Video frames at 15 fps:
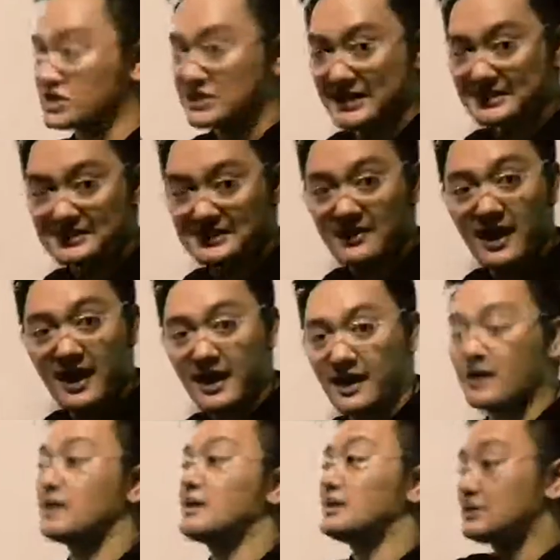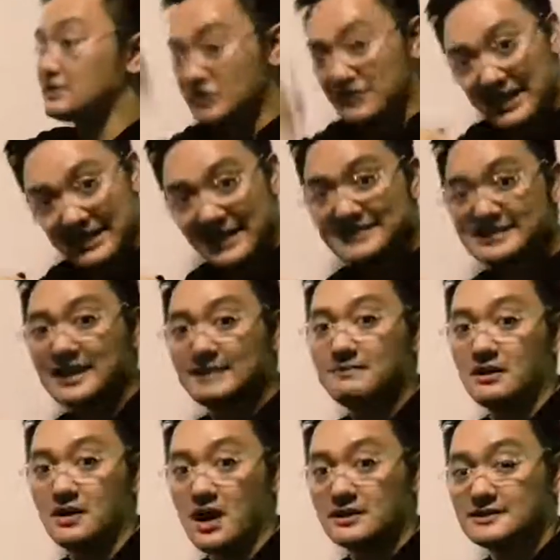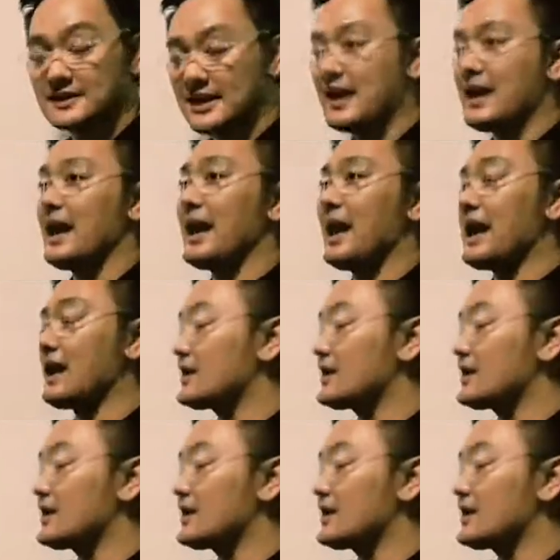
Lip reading: pushes the air to get inside my lungs,